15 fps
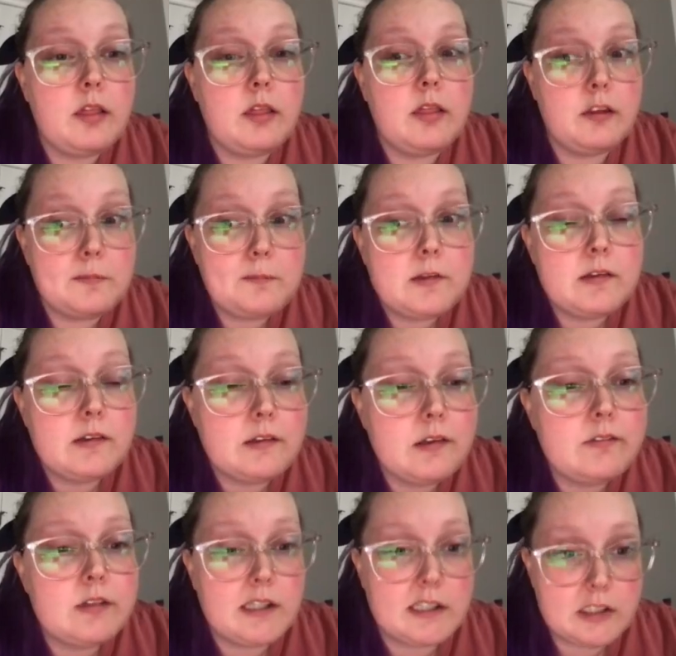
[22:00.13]
this person
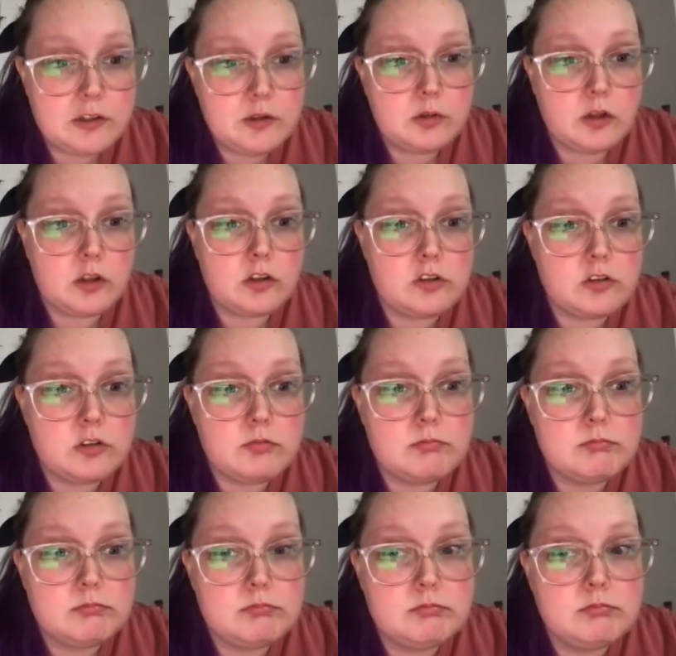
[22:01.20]
saved $92
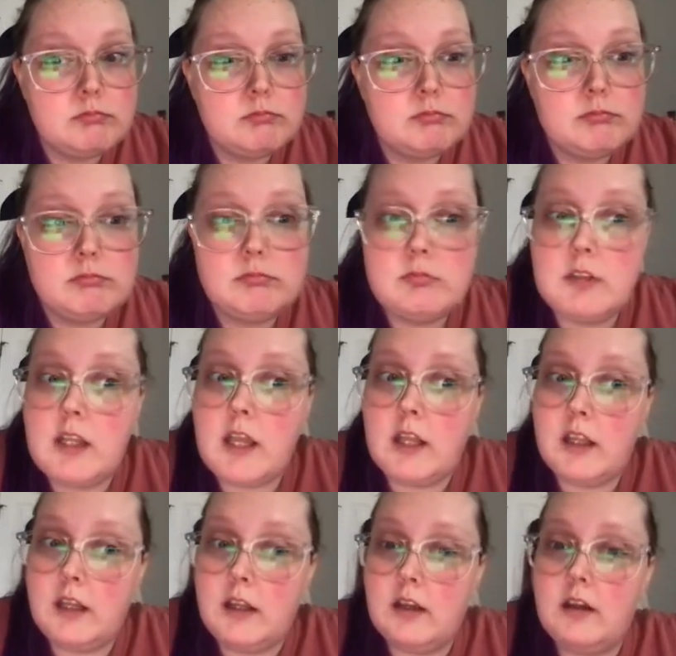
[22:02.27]

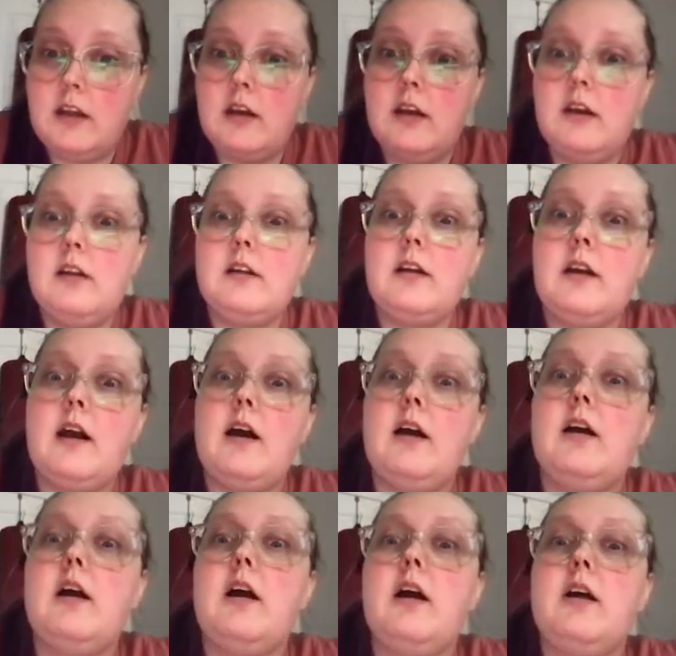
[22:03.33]
and
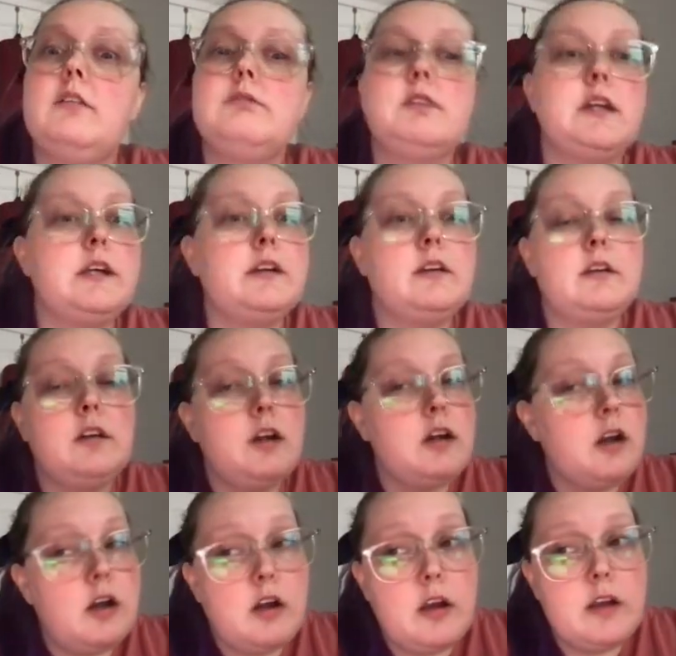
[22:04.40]
got like
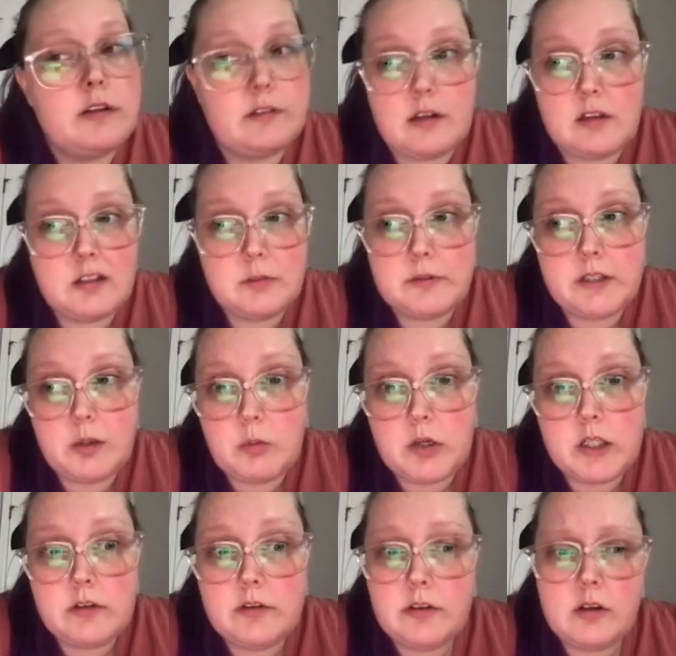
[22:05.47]
exactly what they
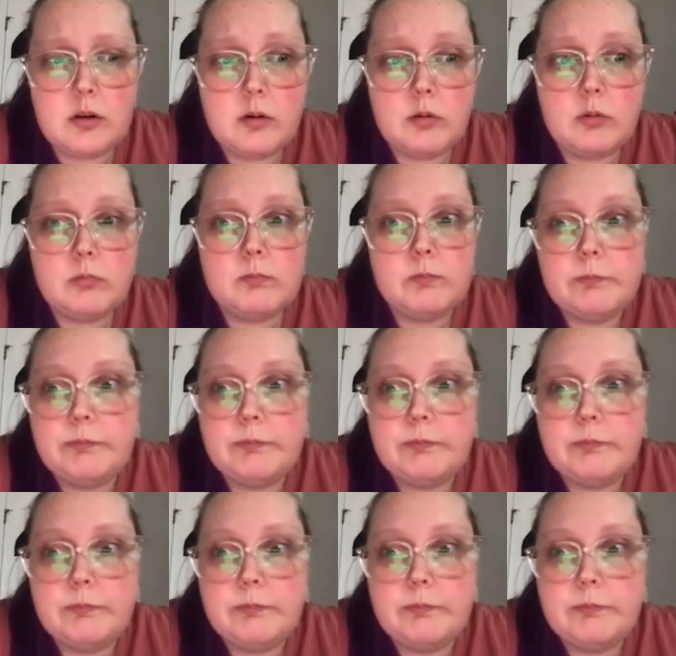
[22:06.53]
wanted. So,